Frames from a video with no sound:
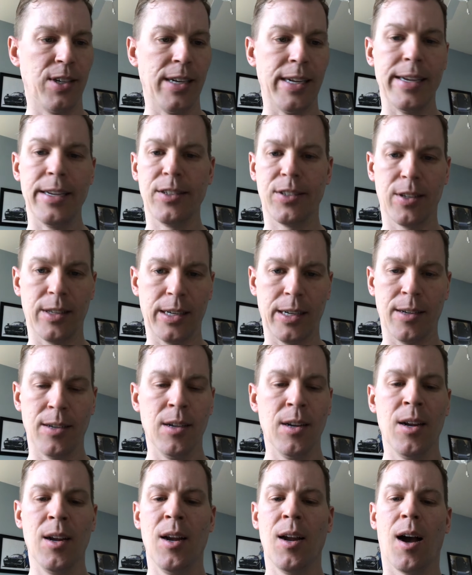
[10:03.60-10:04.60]
easily.
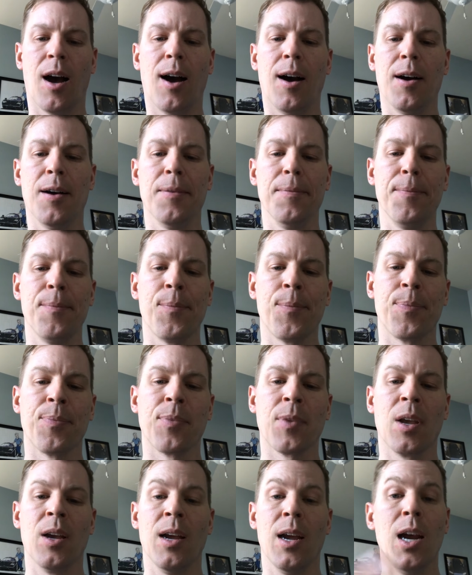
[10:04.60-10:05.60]

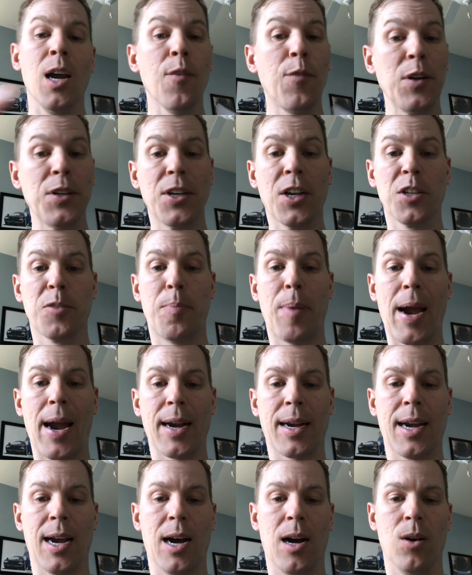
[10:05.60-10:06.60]
If it does
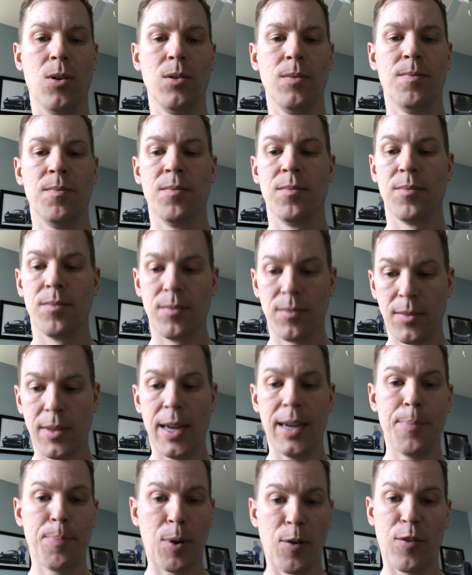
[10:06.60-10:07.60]
back out,
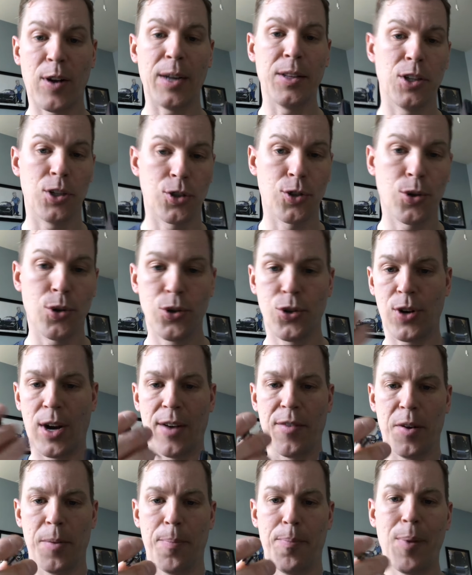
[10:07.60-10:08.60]
they provide the
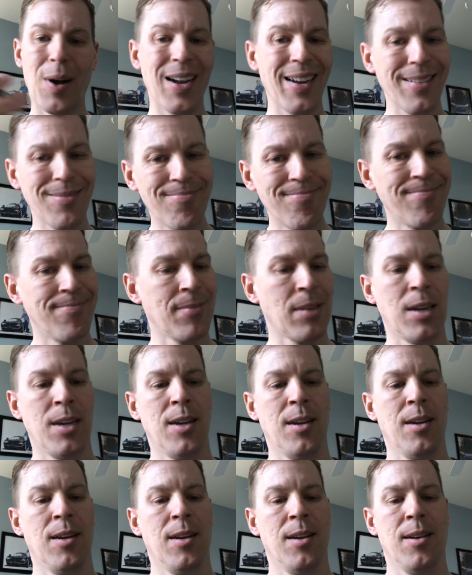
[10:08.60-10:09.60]
screwdriver, but
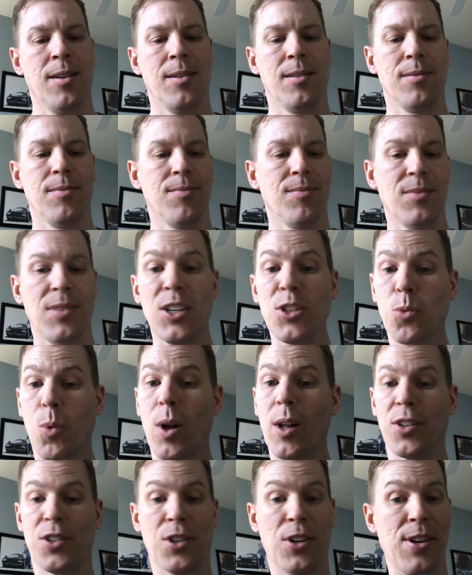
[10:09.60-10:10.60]
these
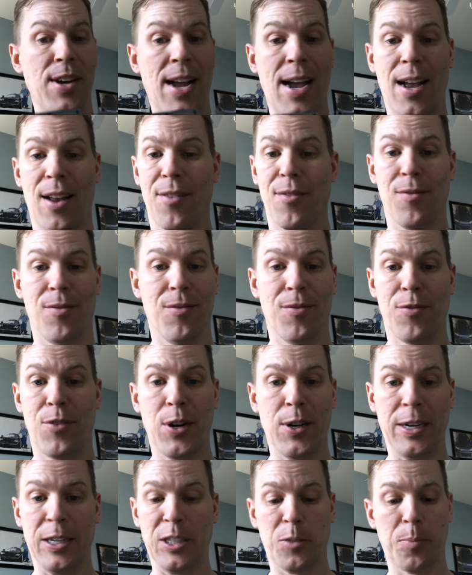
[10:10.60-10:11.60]
wallets are not
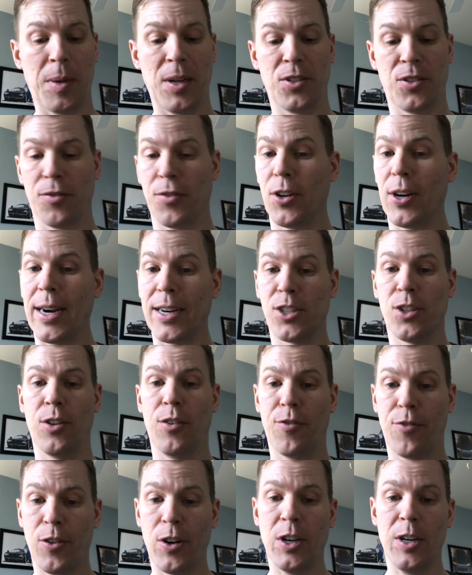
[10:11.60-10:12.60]
very expensive. They're actually
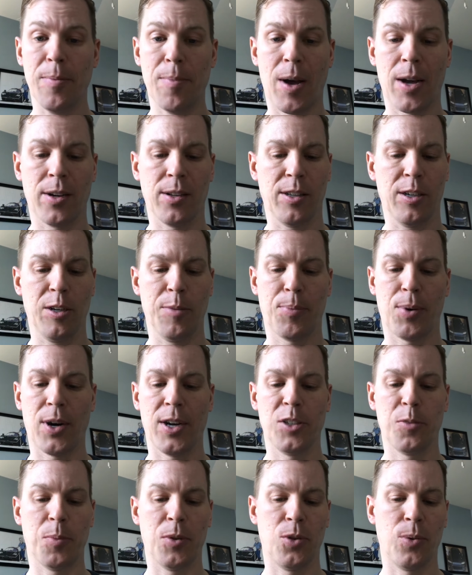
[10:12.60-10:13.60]
very moderately
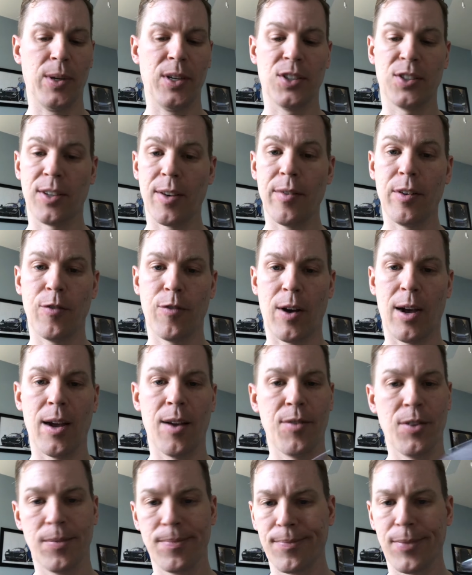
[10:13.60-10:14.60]
priced, between $75
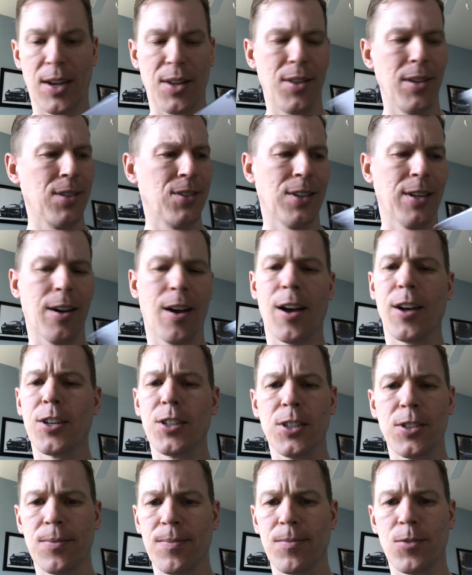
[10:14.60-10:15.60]
and I think it's like
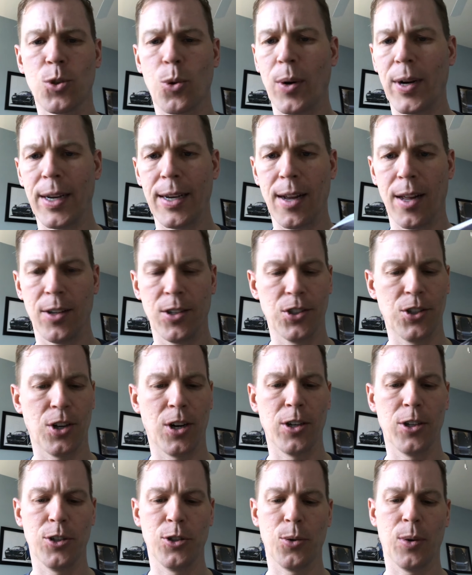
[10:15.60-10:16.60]
$120 or
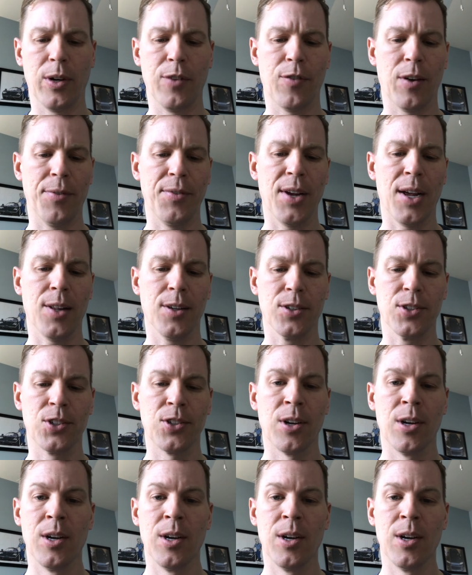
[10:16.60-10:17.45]
$125.